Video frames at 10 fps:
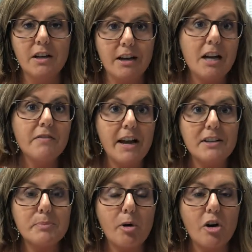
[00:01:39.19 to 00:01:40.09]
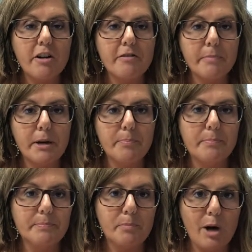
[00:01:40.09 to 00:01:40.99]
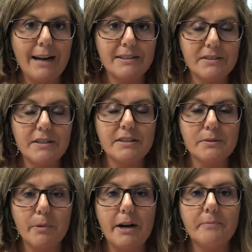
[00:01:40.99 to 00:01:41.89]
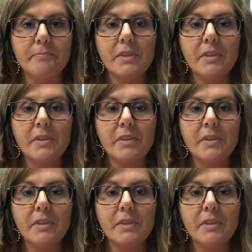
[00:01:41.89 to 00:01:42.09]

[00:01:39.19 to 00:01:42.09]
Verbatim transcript: kind of as part of my practice as well.